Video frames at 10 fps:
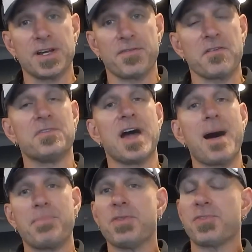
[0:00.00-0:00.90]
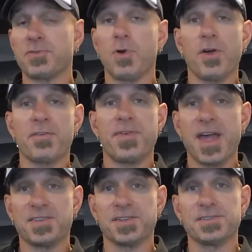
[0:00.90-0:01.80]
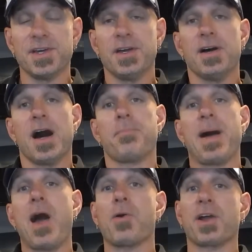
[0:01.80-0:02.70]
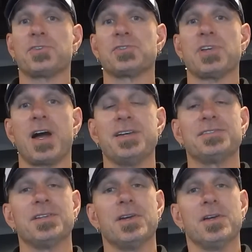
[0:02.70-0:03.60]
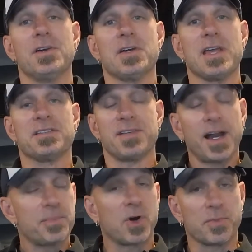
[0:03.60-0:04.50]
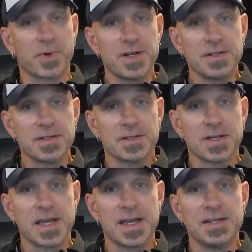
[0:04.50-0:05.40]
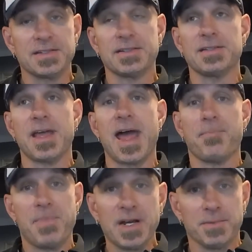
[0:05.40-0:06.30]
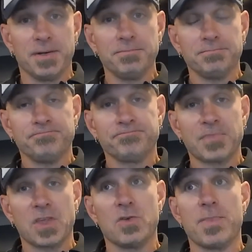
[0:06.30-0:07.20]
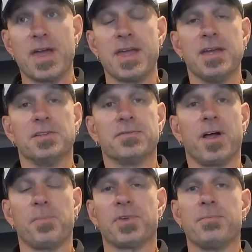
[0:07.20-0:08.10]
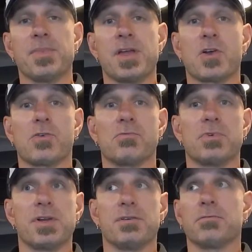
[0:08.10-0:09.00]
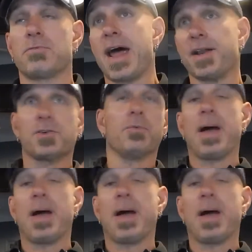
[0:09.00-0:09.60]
Now, if you've not been through all the phases, a power exercise is not appropriate, and at minimum, you may develop some erratical